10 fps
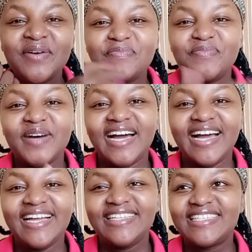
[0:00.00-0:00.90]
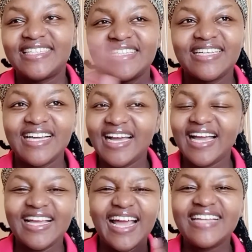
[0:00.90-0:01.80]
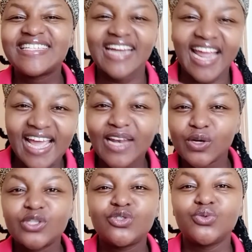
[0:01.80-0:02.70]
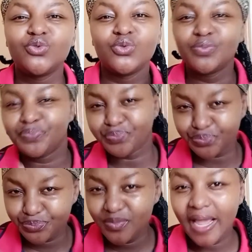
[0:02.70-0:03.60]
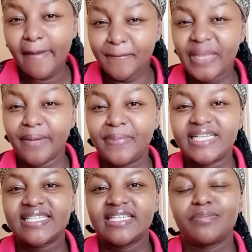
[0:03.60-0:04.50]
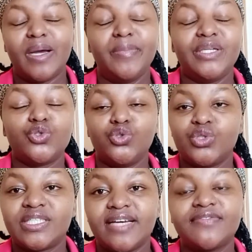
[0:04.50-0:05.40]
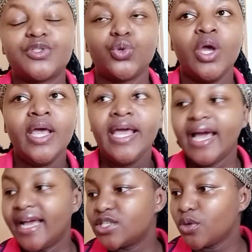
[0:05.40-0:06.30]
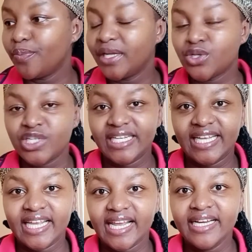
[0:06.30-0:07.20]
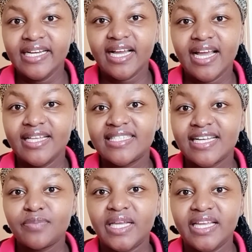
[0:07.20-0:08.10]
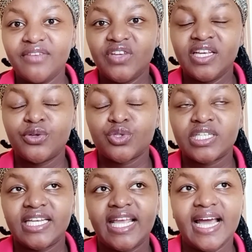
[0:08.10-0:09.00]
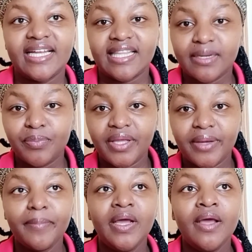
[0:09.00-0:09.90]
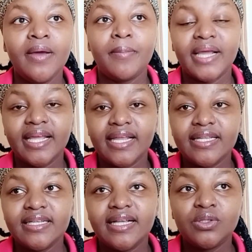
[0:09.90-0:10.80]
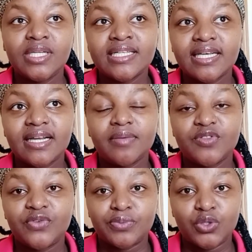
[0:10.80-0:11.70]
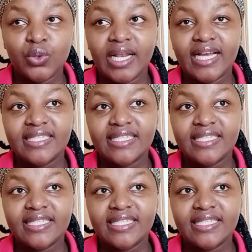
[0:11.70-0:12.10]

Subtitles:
but I try a lot to be a present mom and to do stuff. So I stop my routine here. I start my evening routine here at 3 p.m. My older son comes from school at